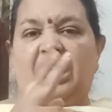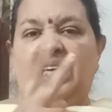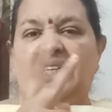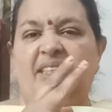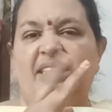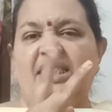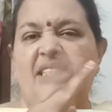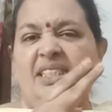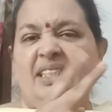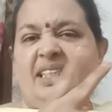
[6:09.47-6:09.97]
It
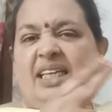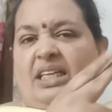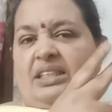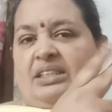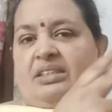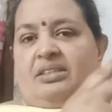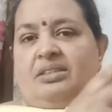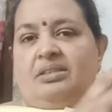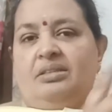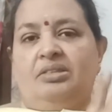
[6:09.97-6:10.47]
just
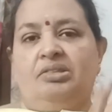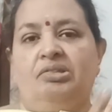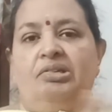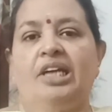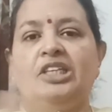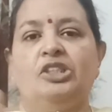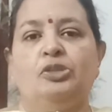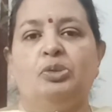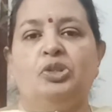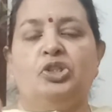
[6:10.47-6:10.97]
cuts the
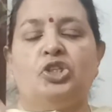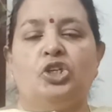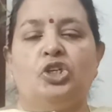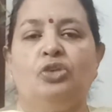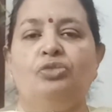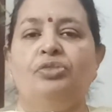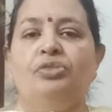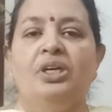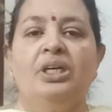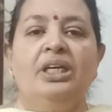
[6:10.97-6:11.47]
transmission
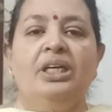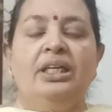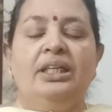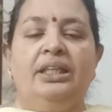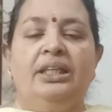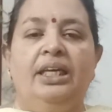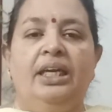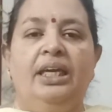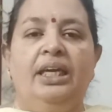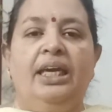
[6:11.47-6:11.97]
of
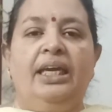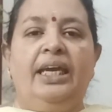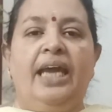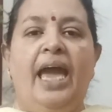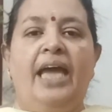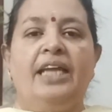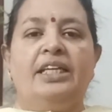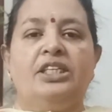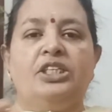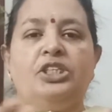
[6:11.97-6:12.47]
thinking
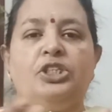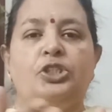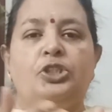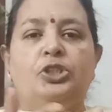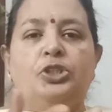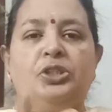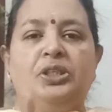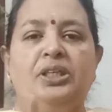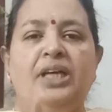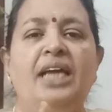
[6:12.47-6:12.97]
and
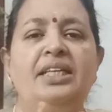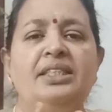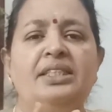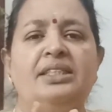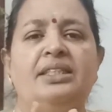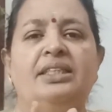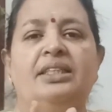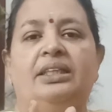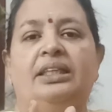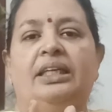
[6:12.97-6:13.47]
cuts
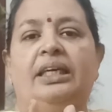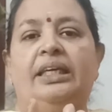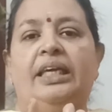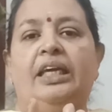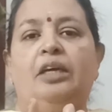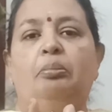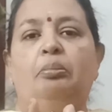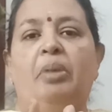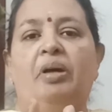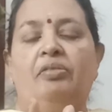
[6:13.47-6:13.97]
the
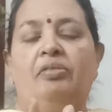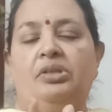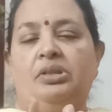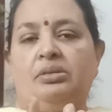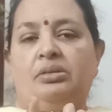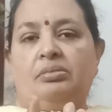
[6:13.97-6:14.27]
thinking power.